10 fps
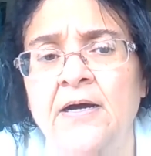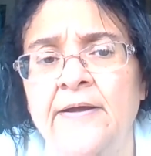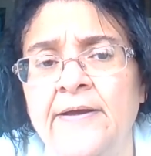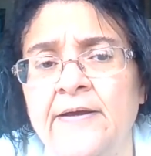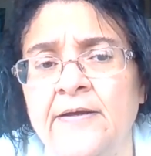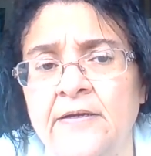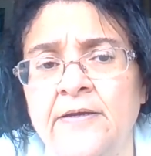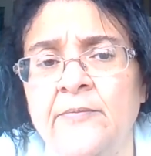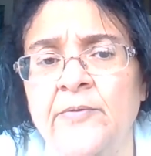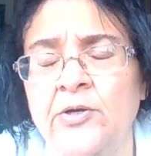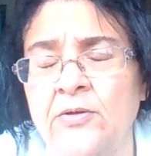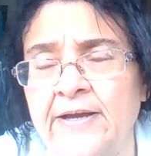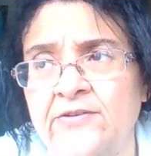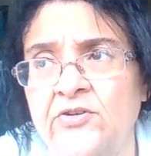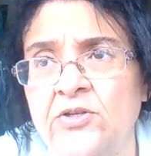And again, we know
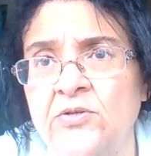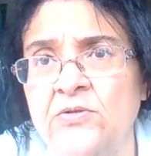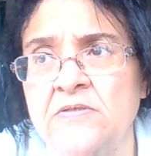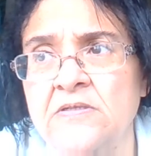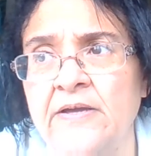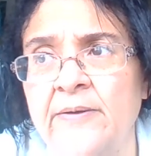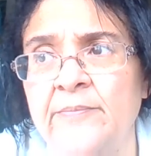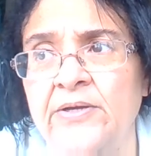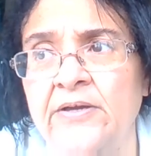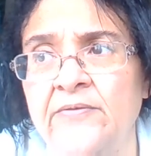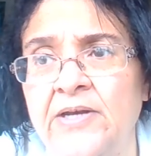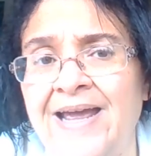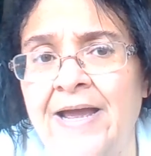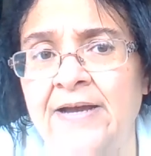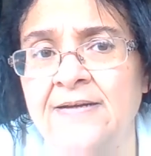lactulose can be given
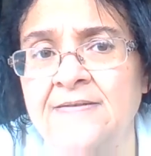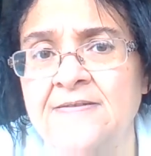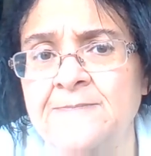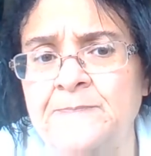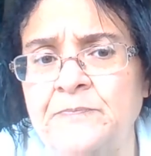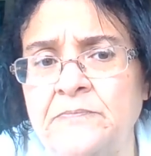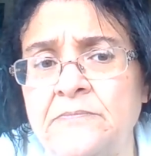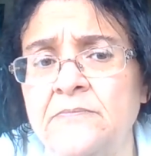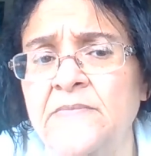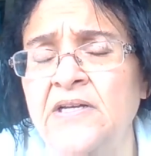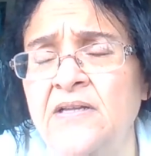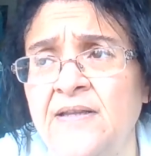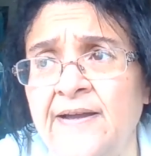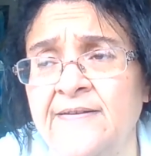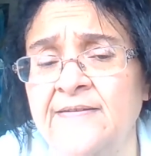as a
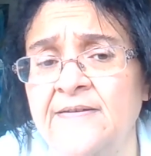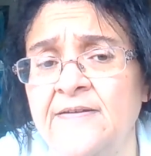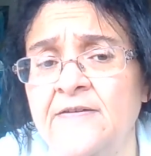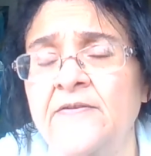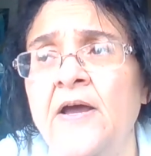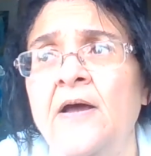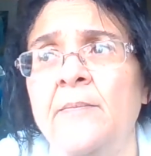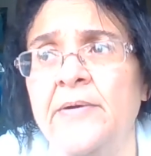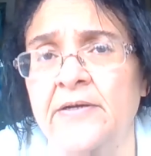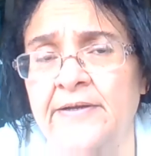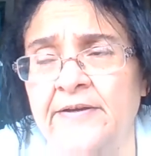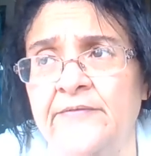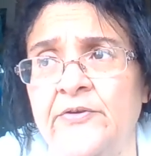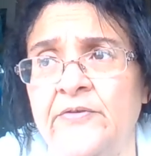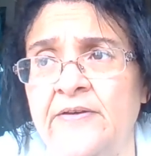laxative, but again, if
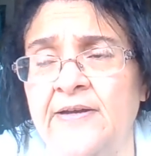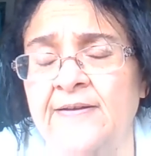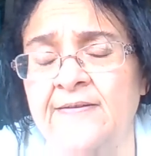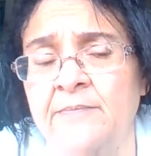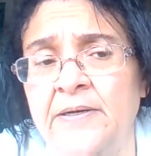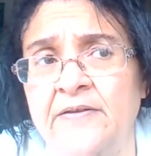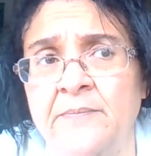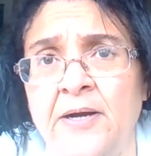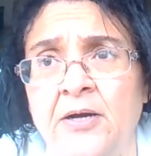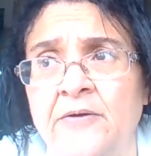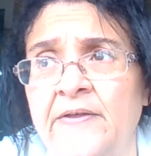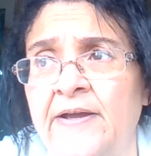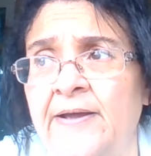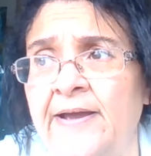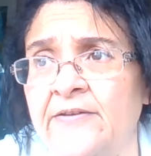you see it on somebody's MAR,
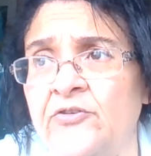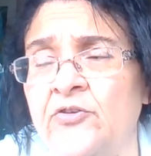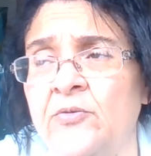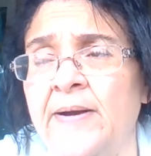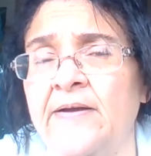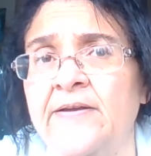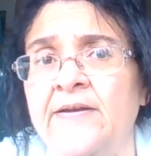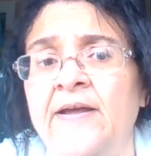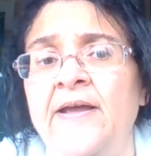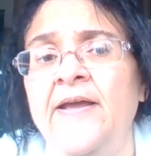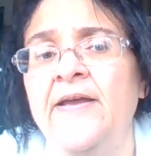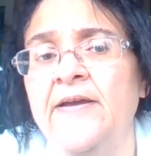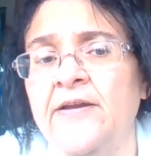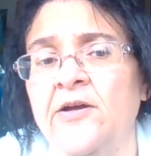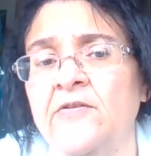they ask you about it. It
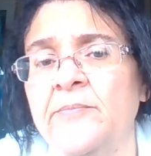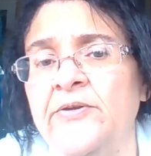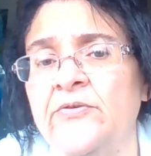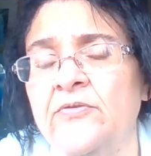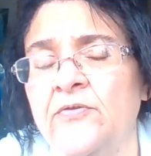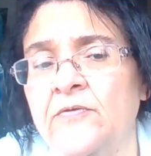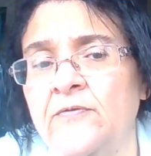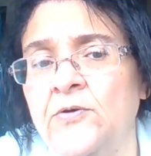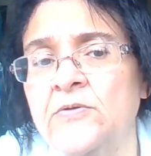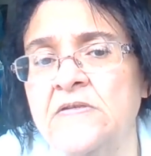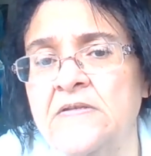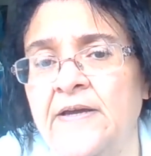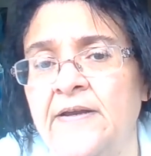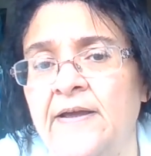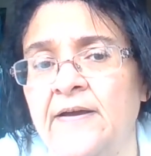can also be used for folks that
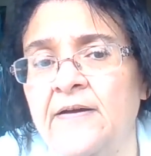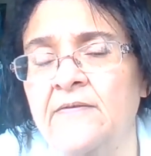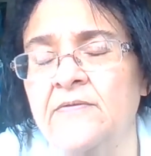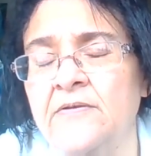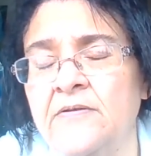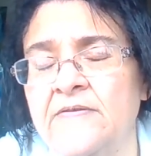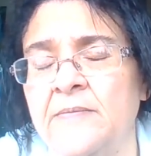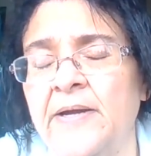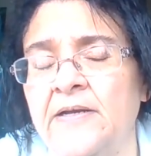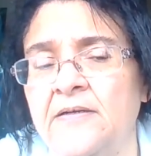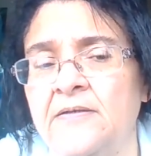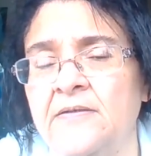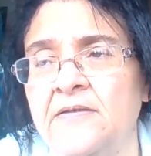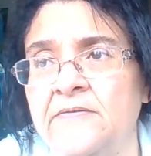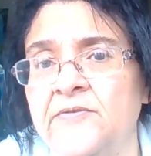have some kind of
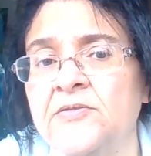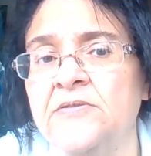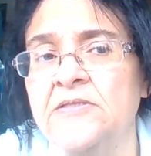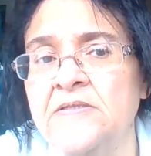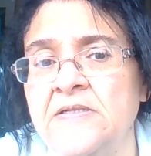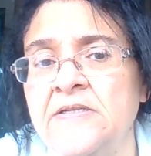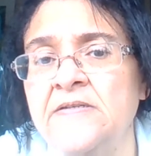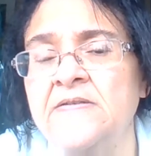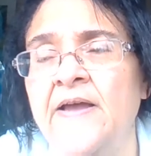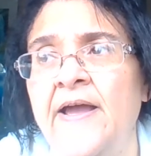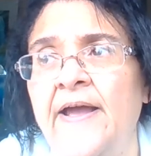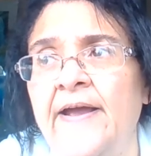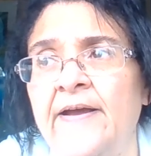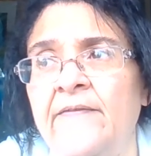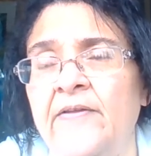liver disease
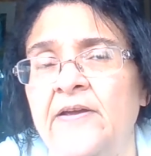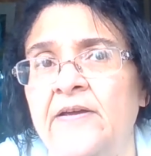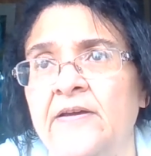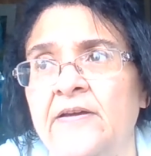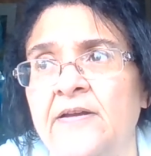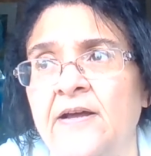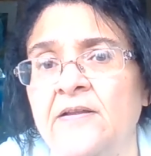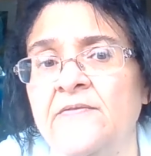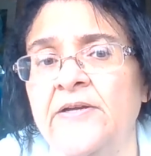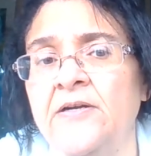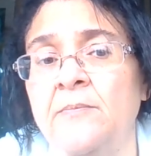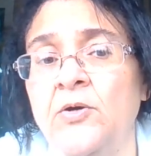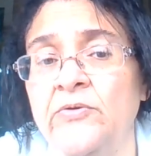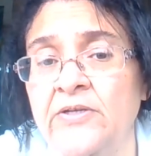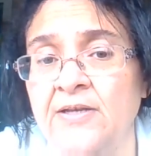and they get elevated
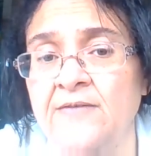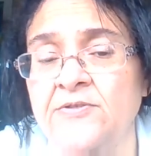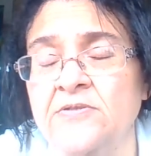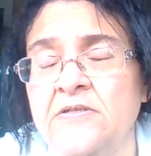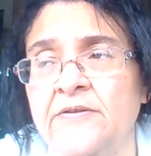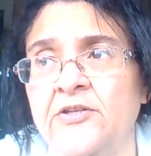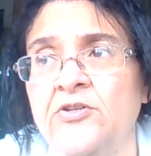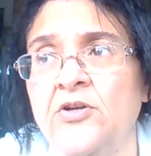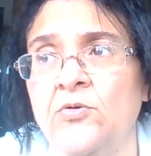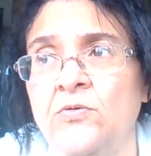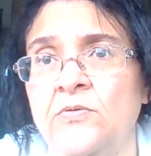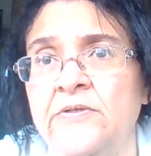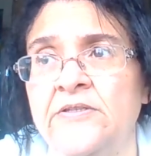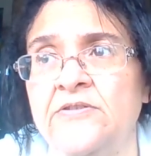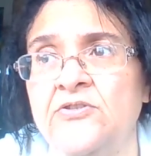ammonia levels, and the goal
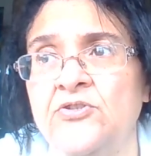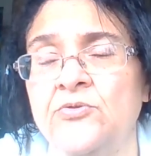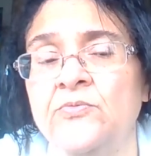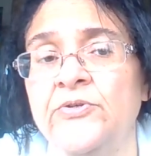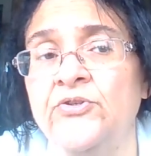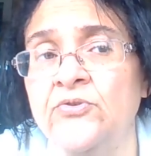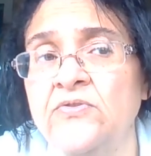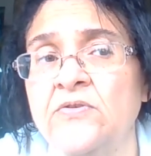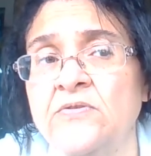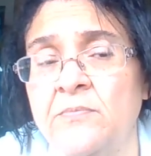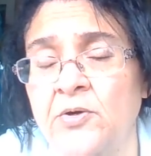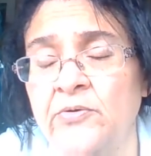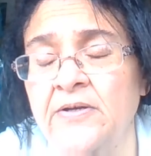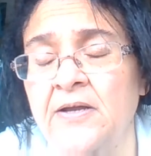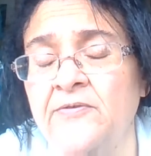is to reduce those
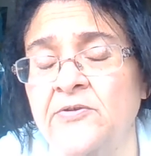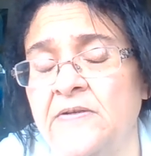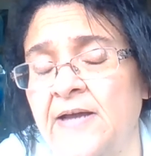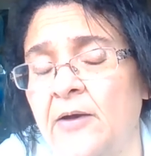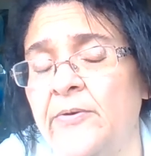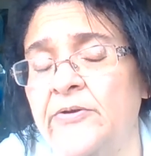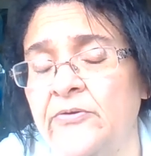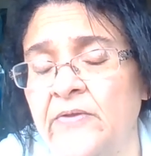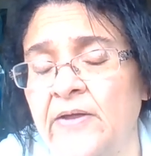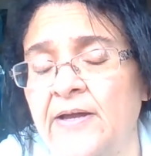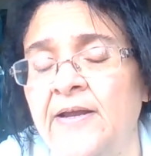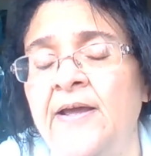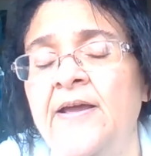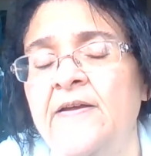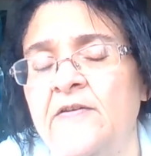ammonia levels, and how we do that
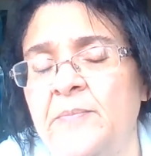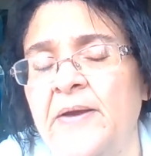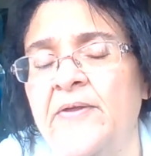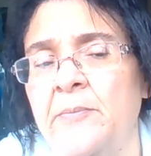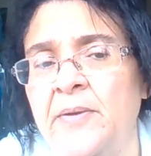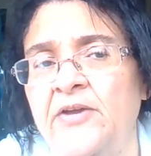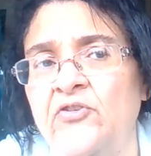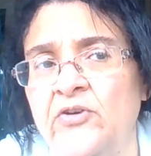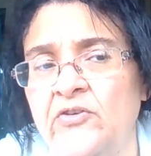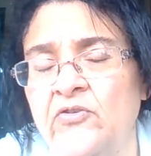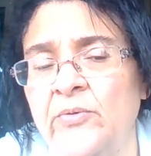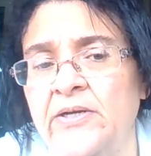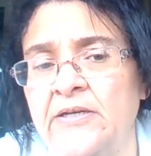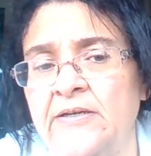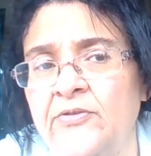is by that patient
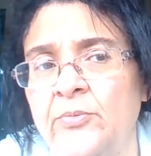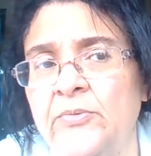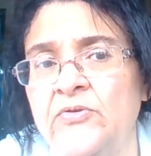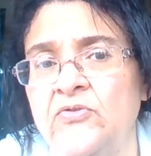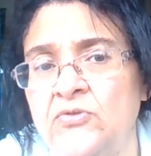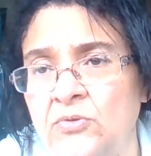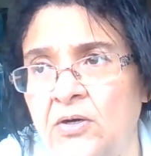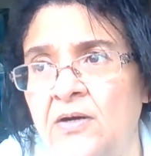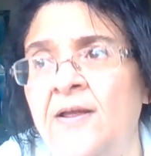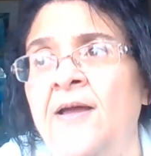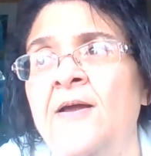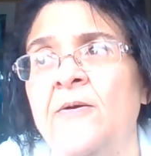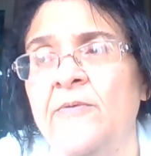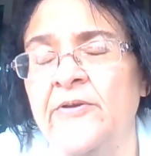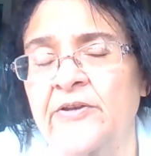excreting it through the stool.
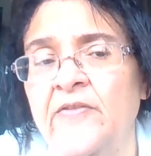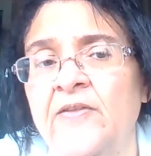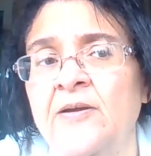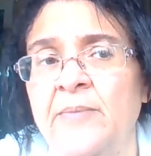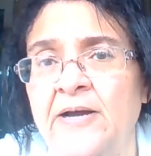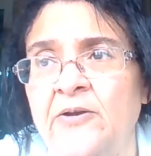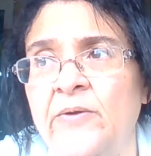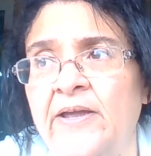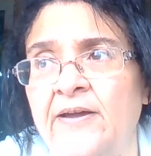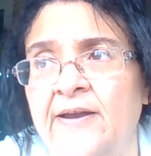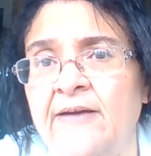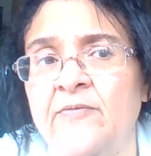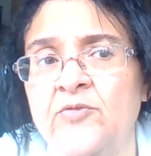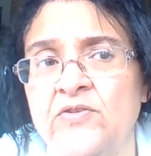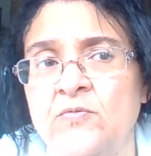Well, you need to think about it, we can't have
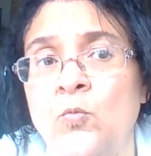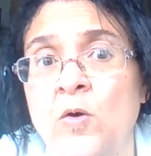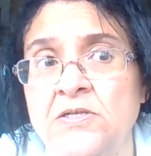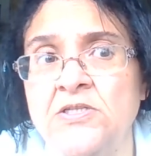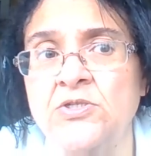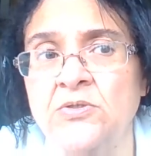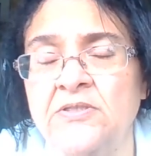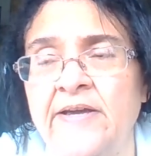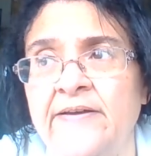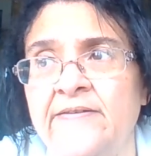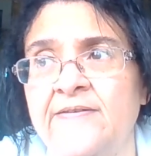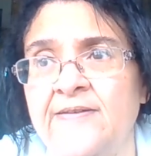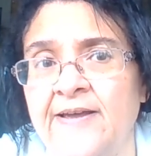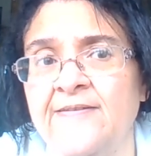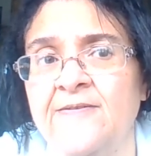them just one stool a day.
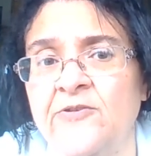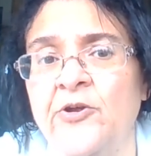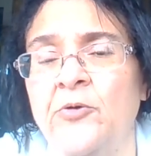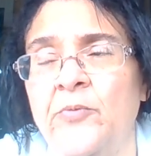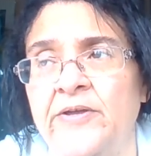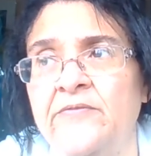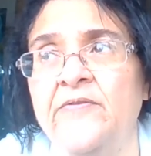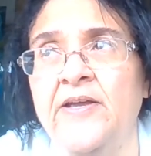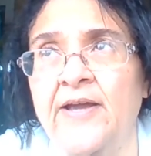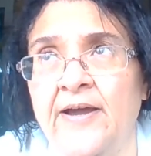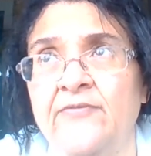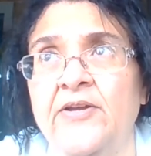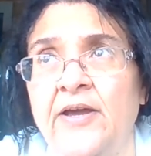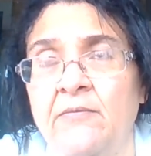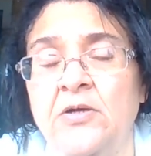That's, they have to
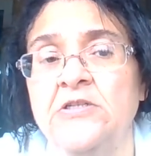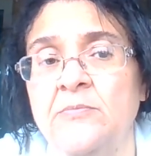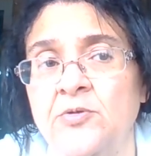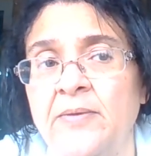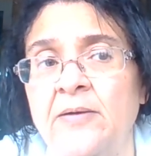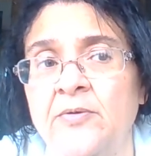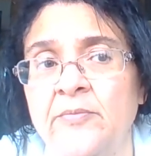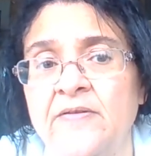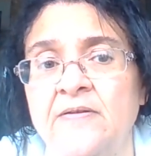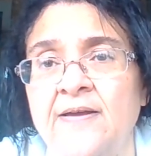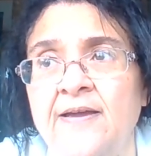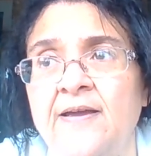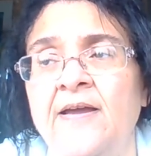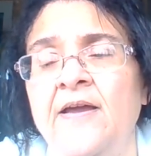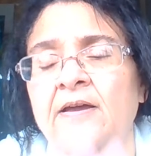have multiple bowel movements a
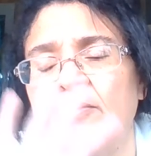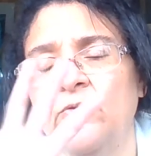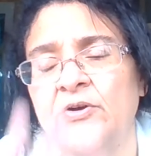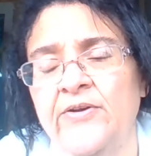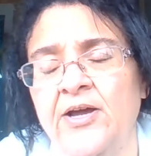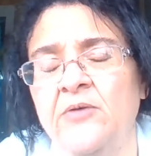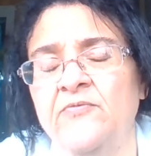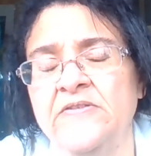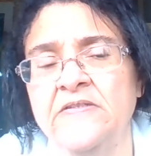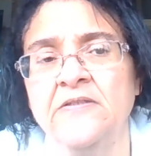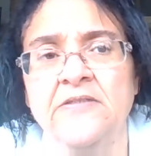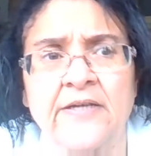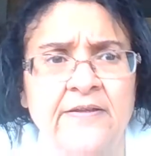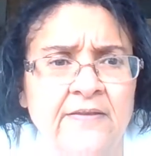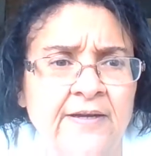day in order to help
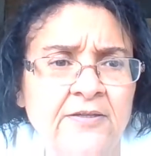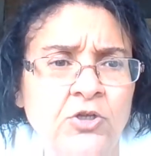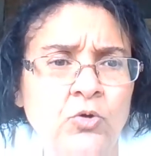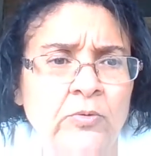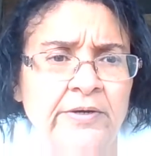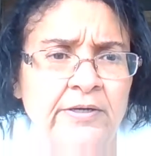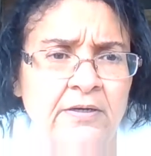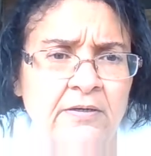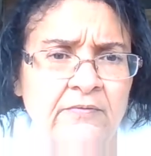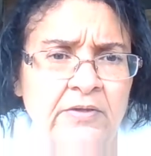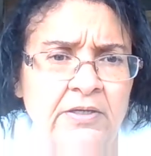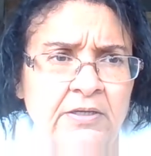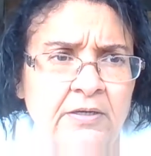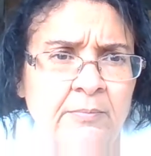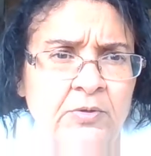facilitate that lowering of
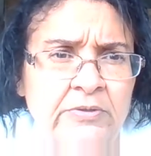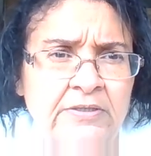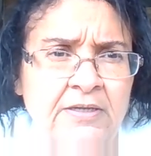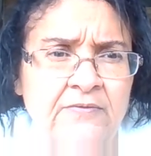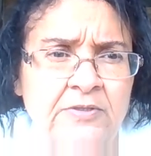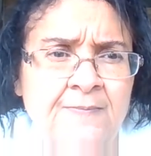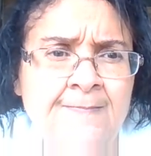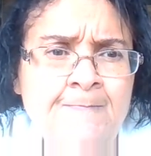the ammonia level.